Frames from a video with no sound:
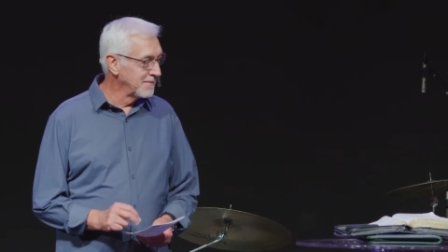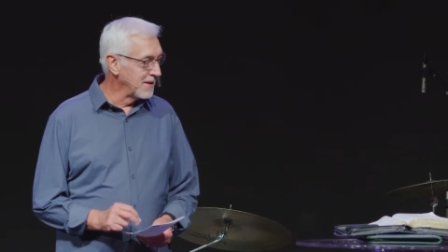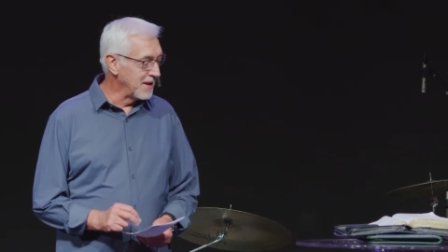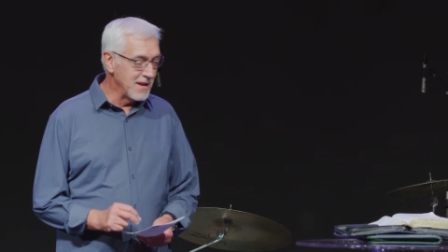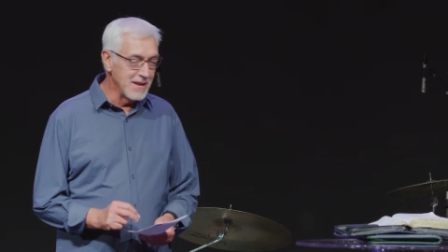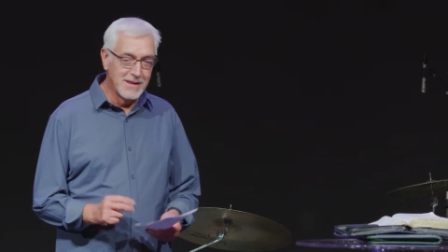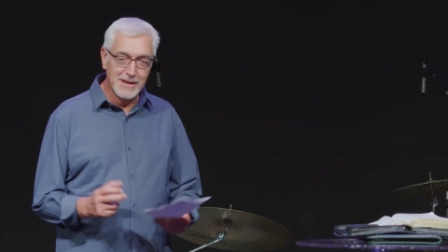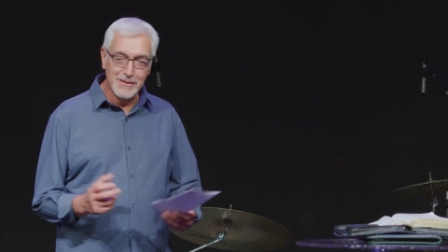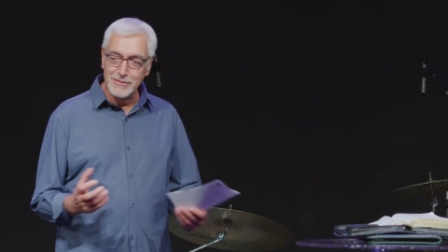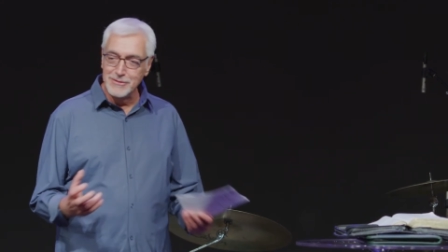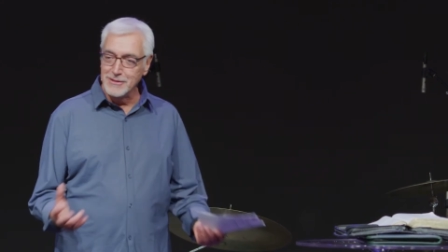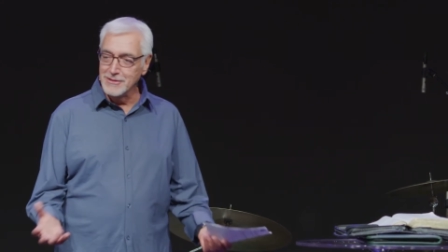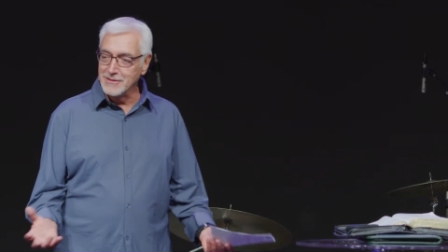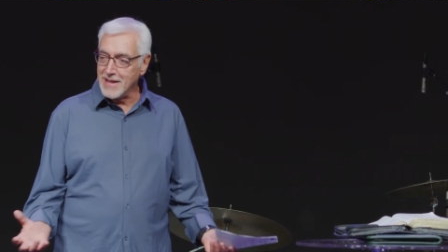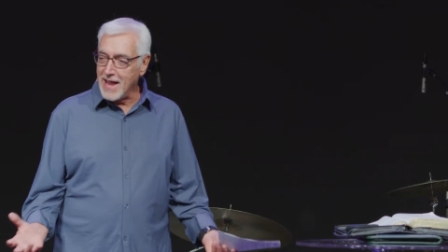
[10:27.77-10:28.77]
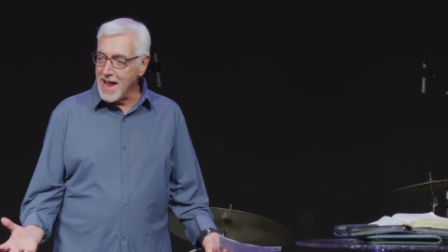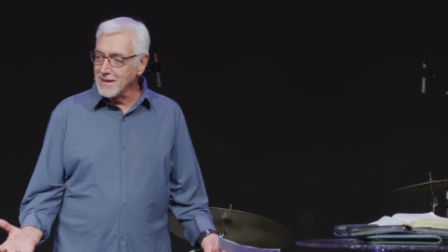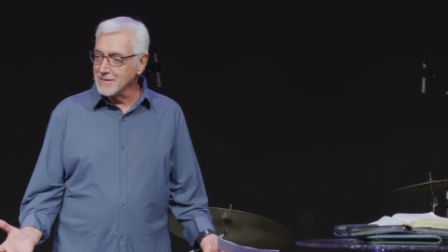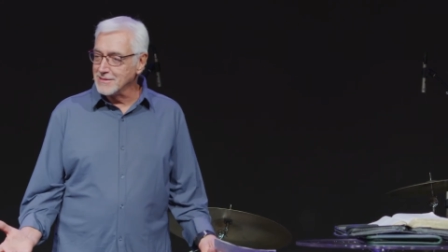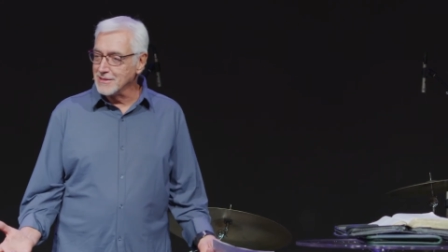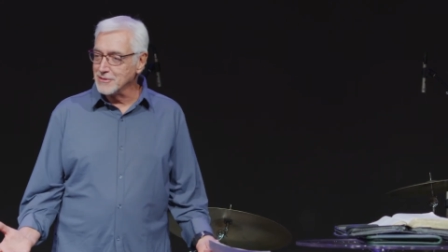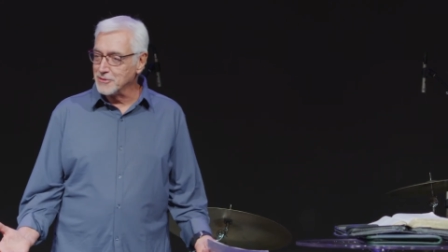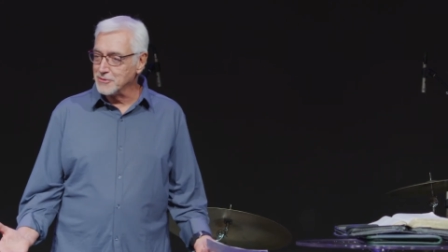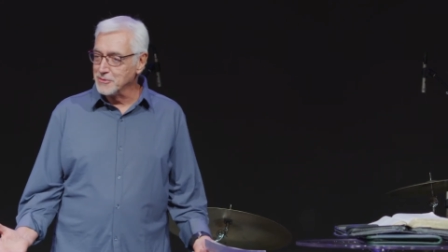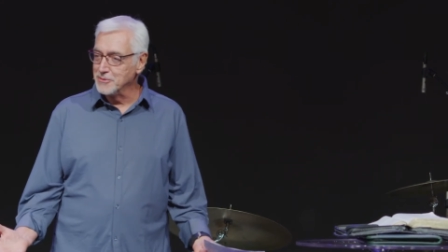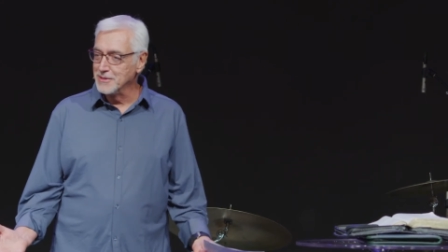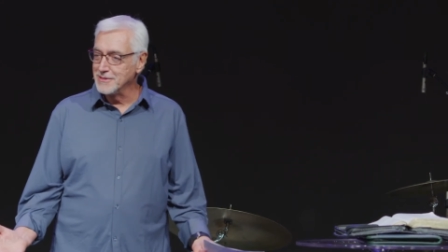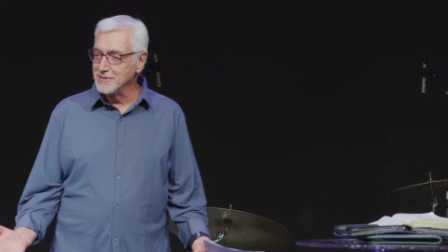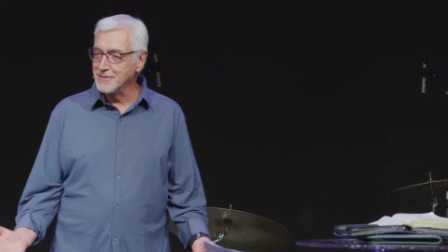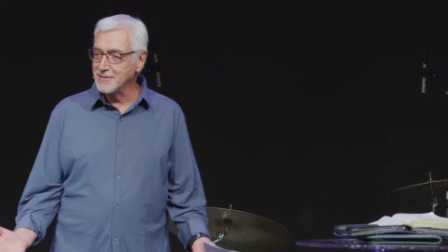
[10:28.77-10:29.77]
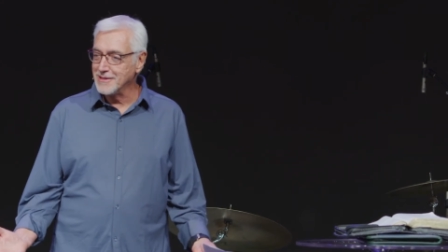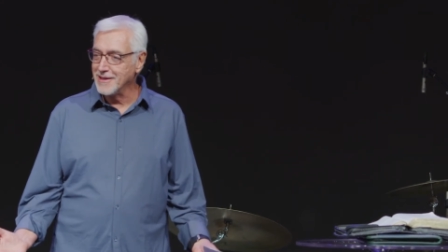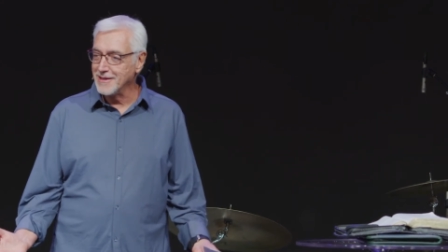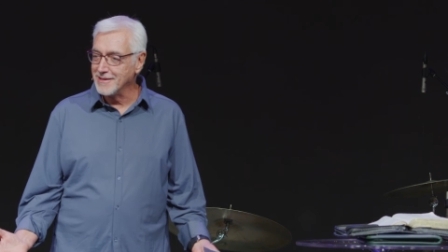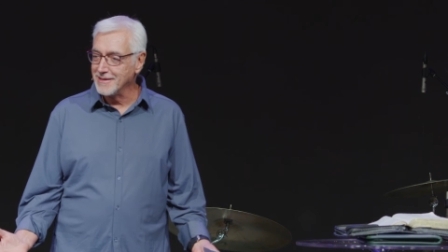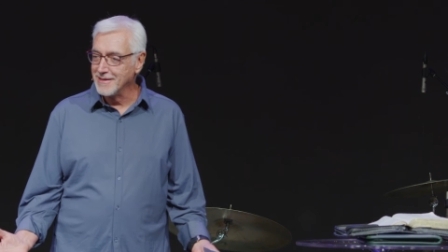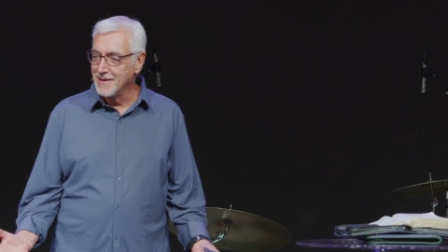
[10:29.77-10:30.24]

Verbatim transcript: He gives us access through His Son.